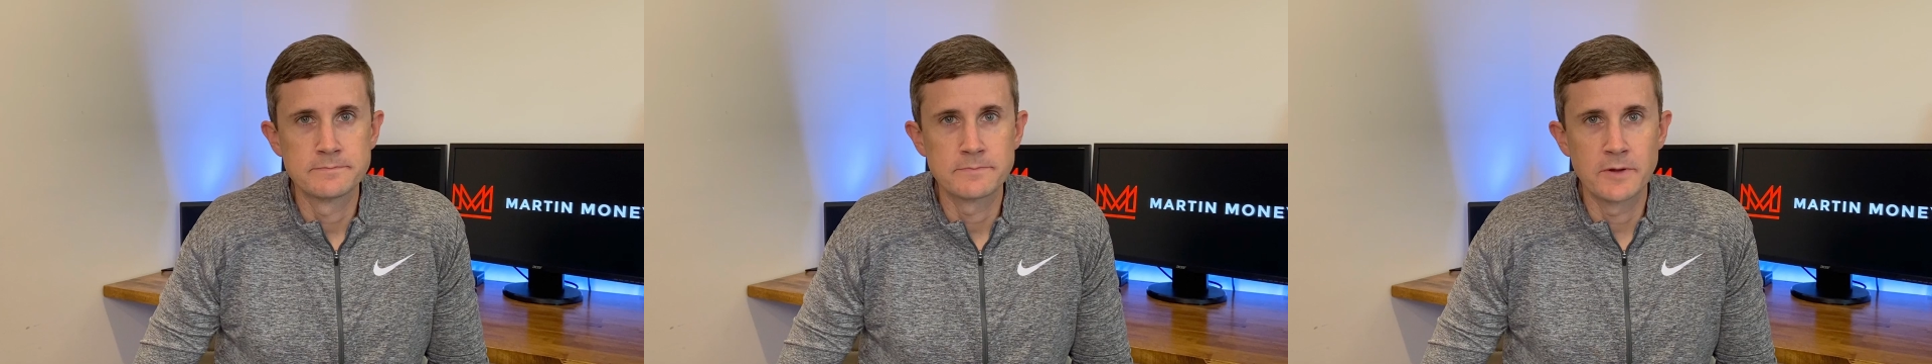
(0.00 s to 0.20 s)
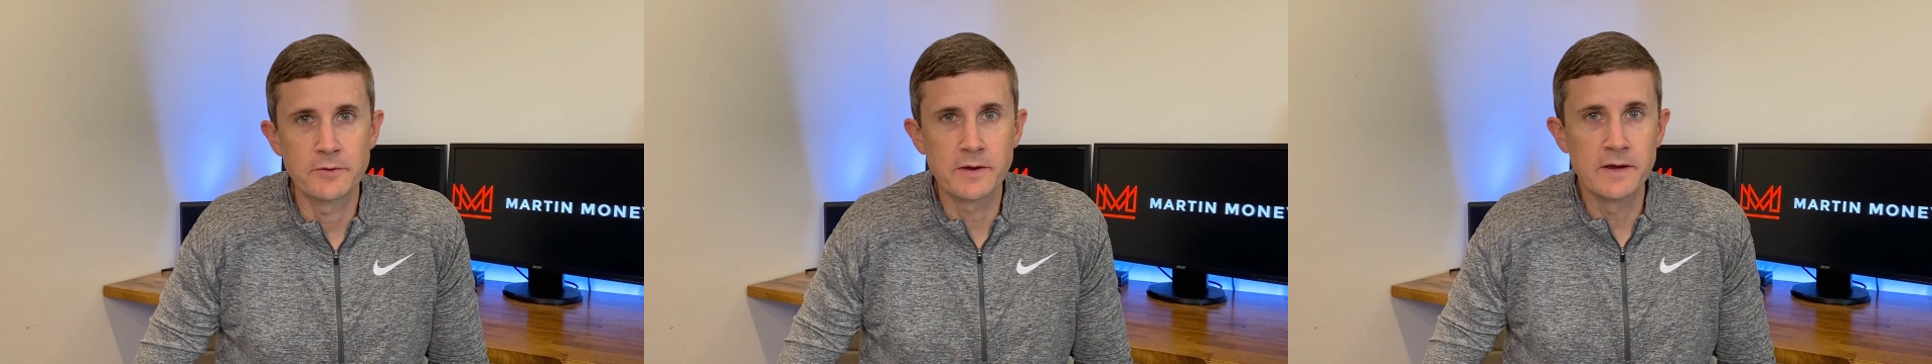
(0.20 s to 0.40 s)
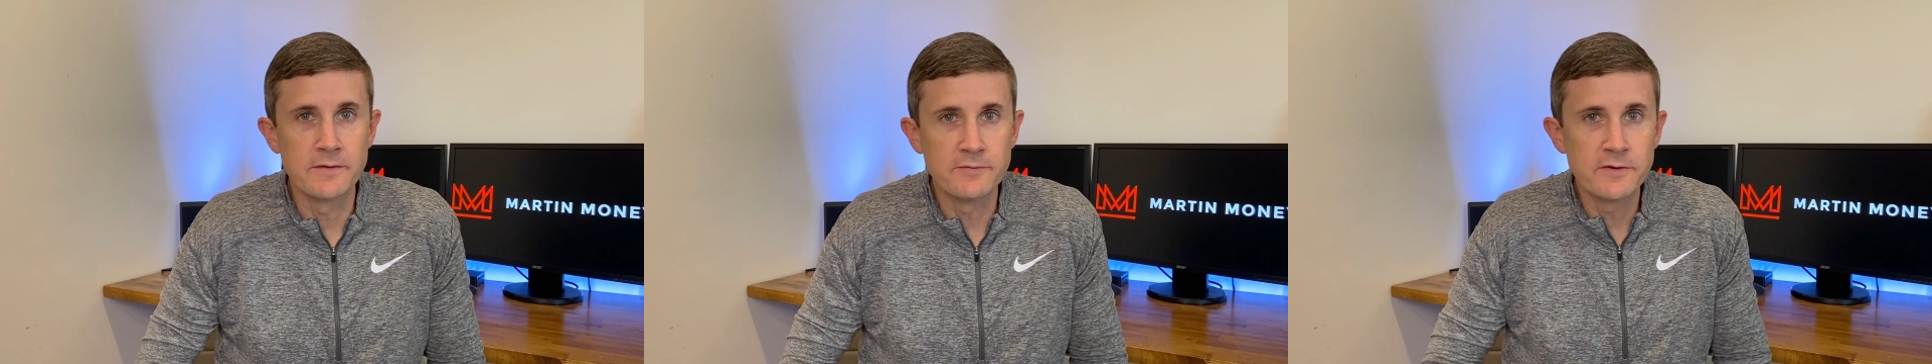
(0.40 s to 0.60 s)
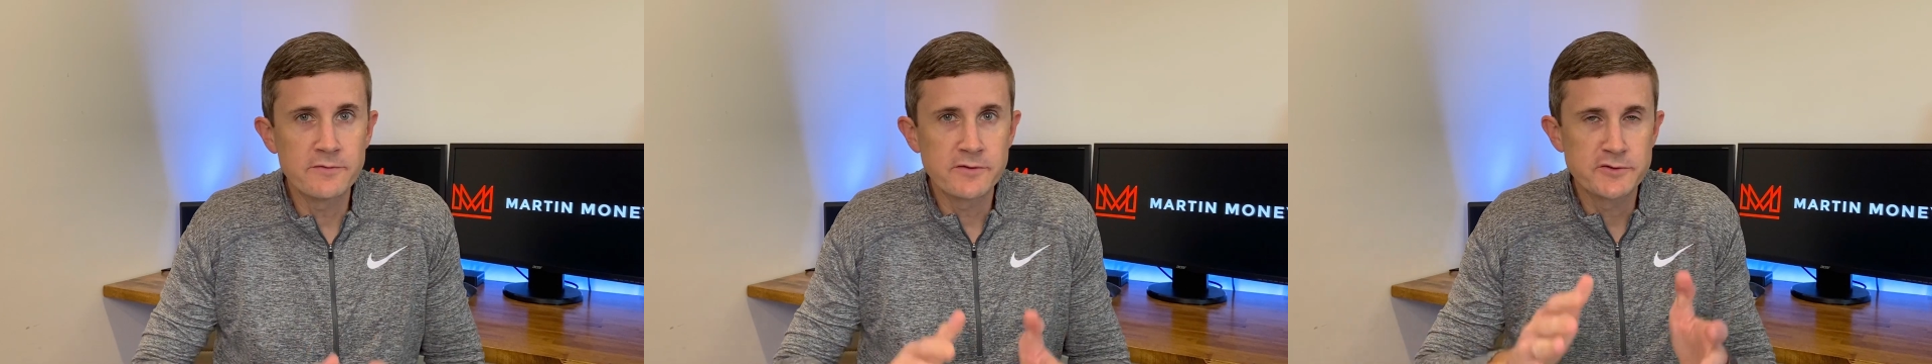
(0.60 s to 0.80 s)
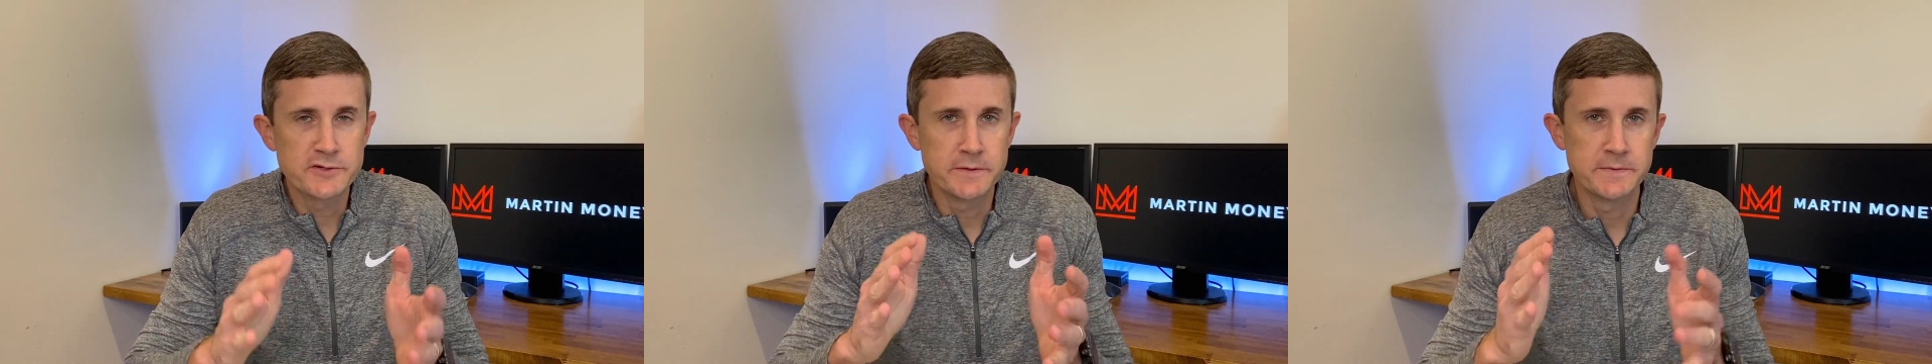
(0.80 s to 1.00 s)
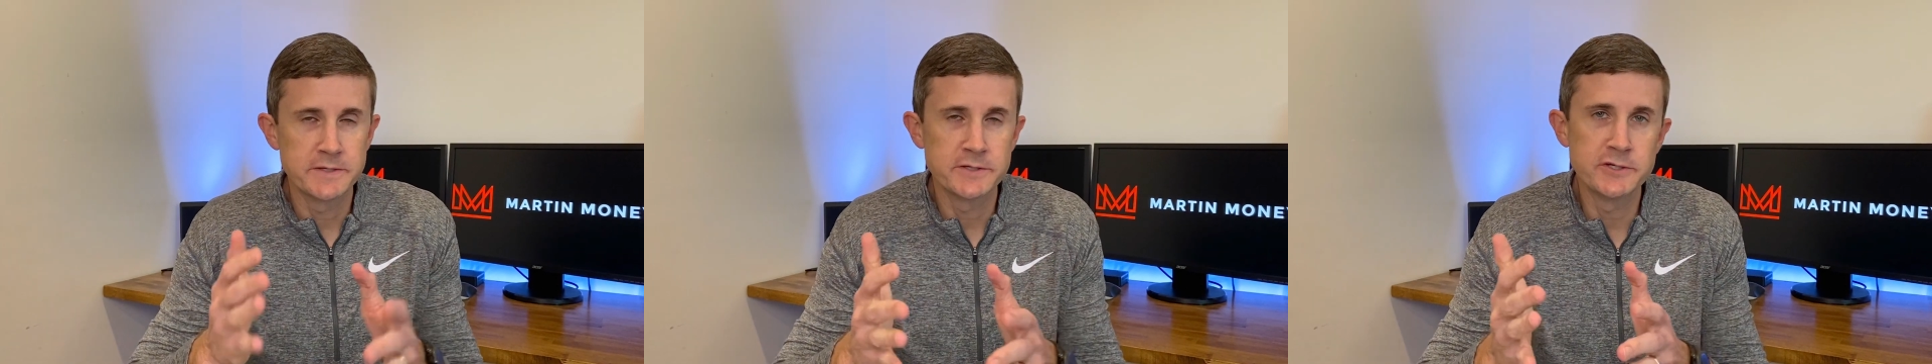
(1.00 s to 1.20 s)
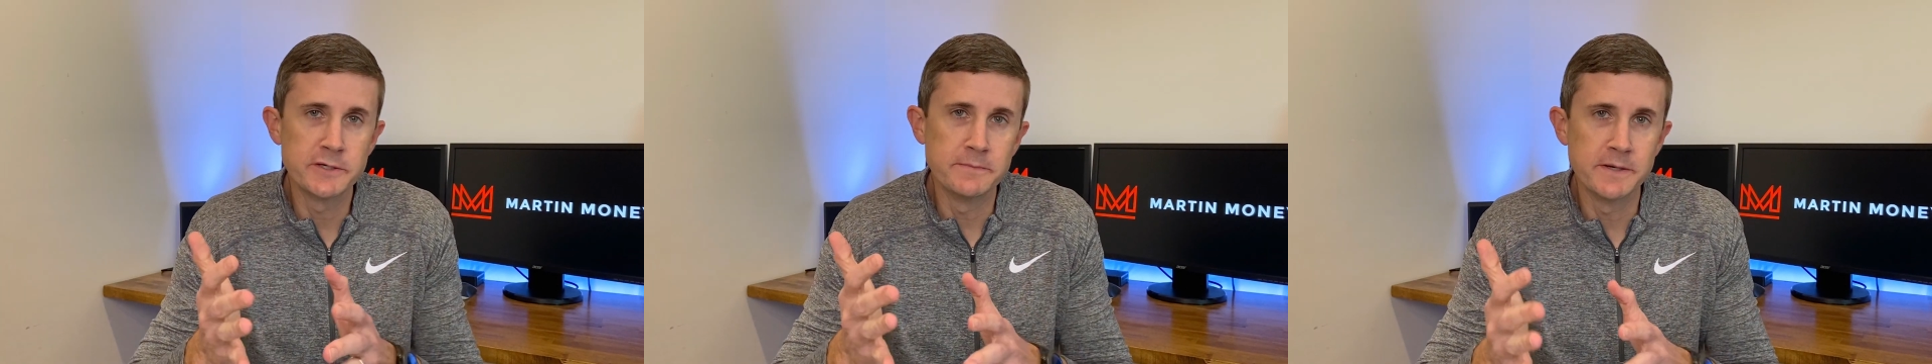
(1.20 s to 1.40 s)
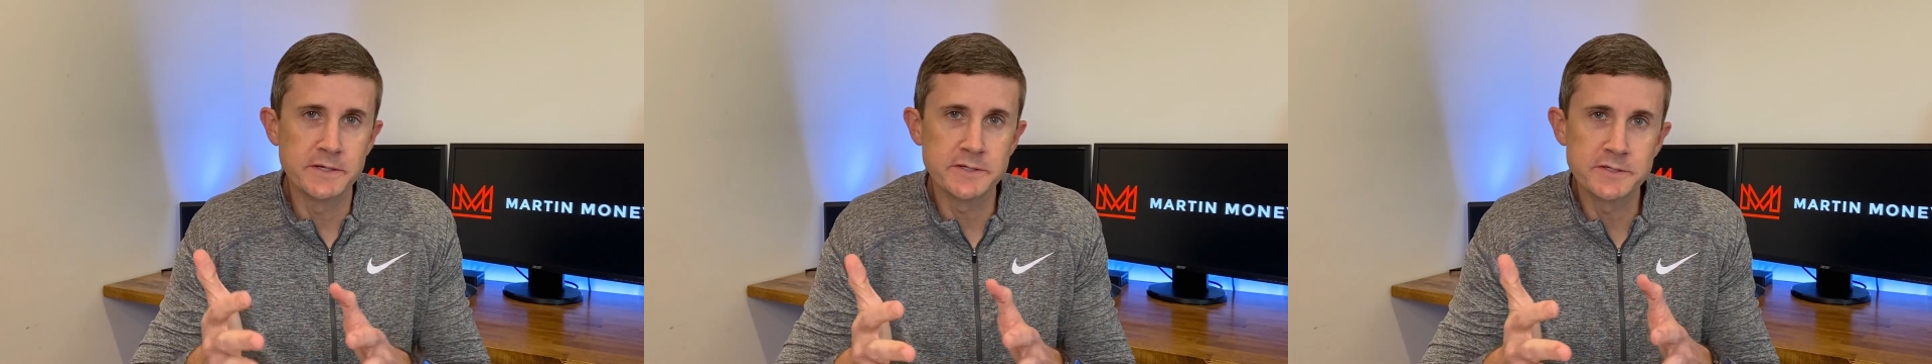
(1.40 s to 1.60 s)
Okay, if you've contributed too
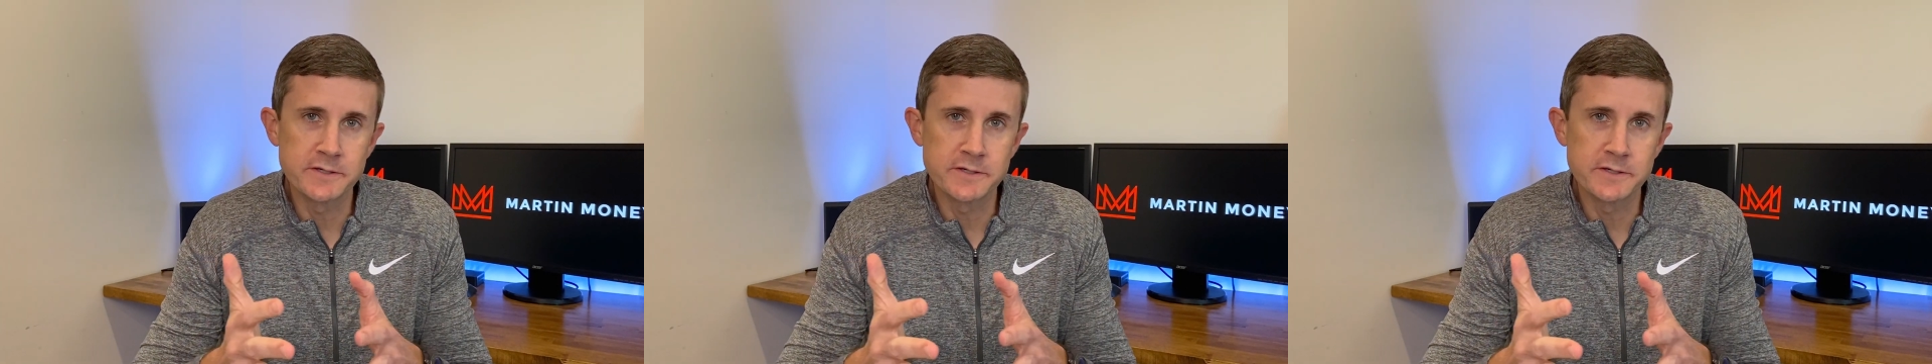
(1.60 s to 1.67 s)
much